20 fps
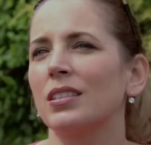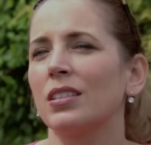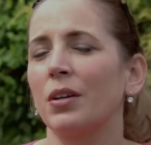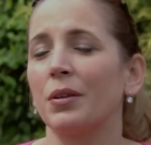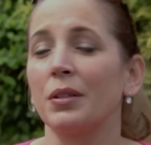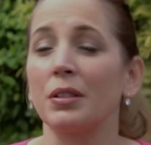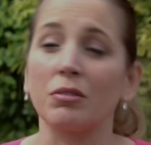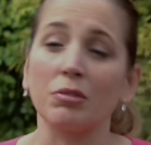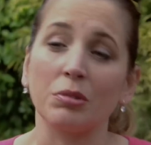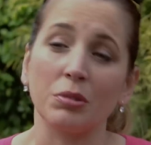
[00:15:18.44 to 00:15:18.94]

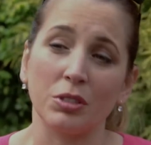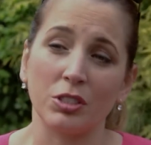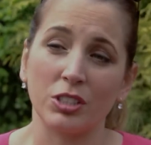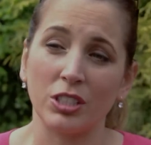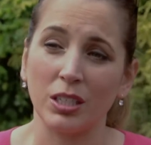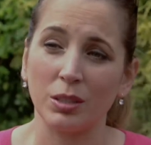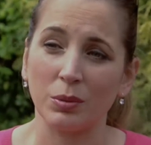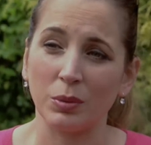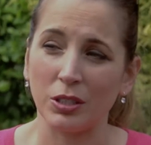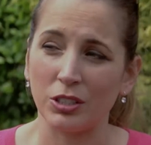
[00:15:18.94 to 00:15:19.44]
going through the
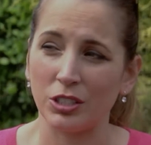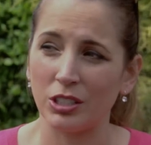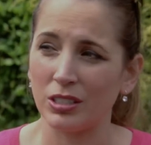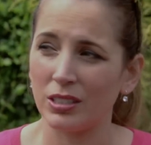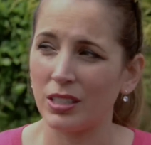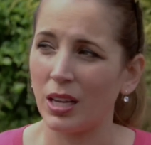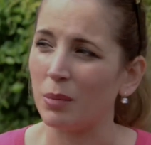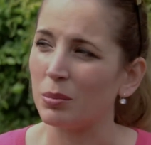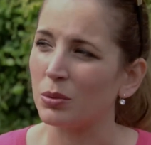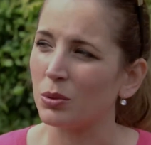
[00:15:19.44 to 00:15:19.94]
shed where she's
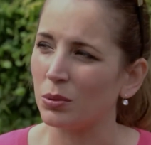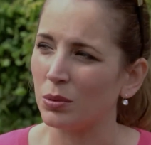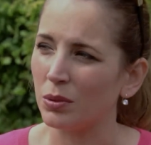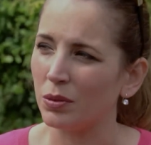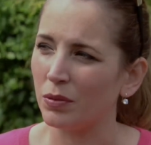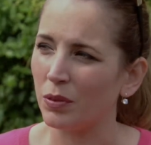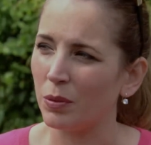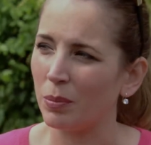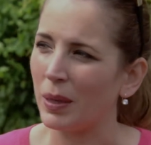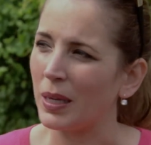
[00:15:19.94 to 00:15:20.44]
kept all
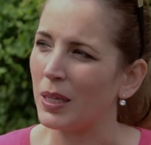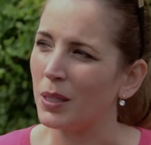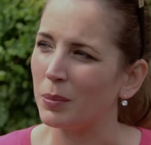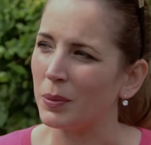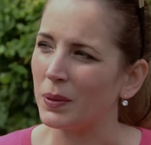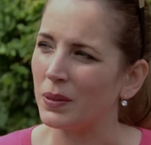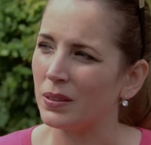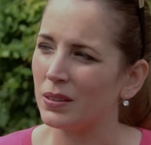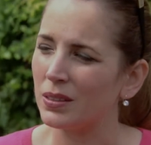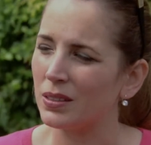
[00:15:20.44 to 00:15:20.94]
of the
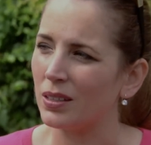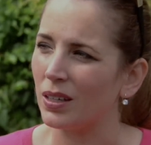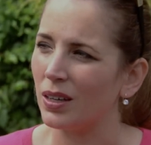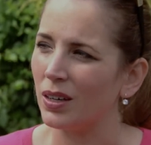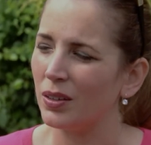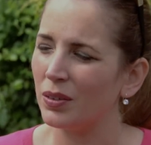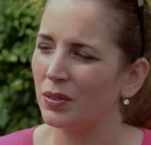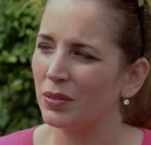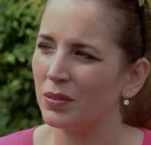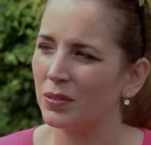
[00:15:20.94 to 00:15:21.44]
baby
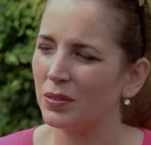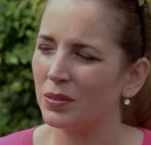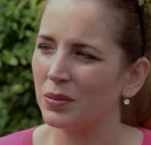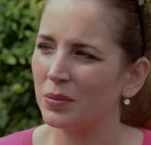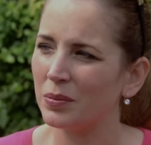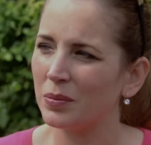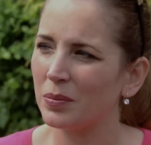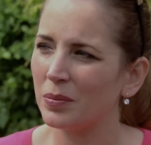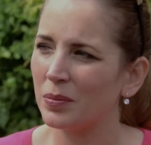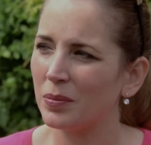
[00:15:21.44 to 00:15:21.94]
stuff
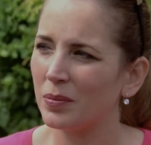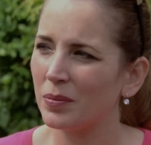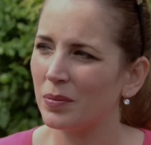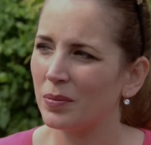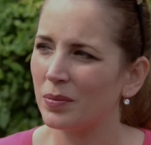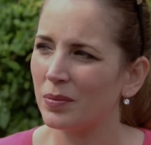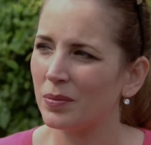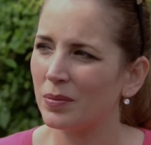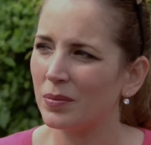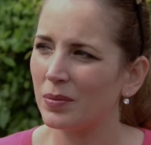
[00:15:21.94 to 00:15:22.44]

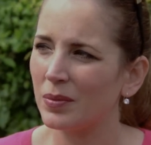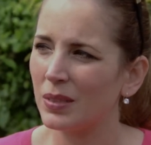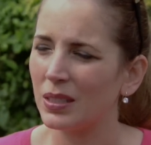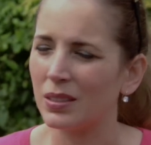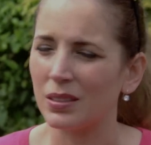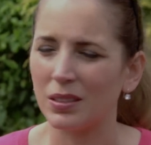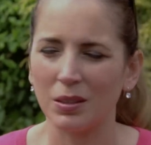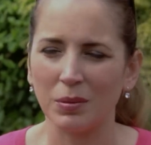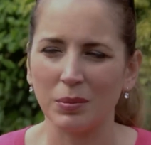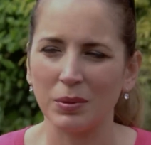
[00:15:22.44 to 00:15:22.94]

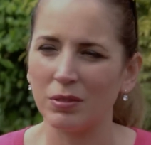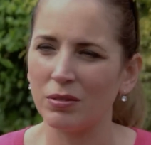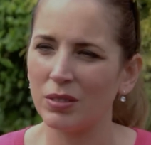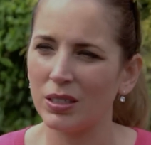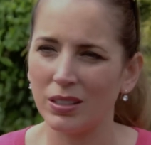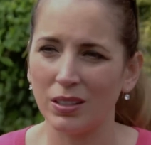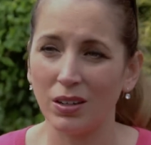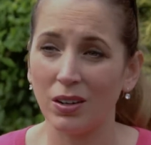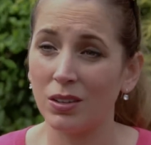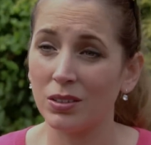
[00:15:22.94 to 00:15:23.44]
is going to be
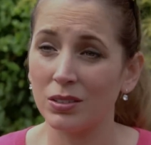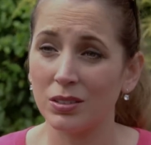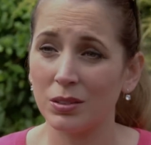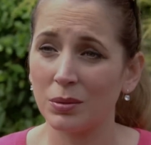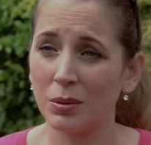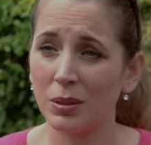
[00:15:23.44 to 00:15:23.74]
really hard as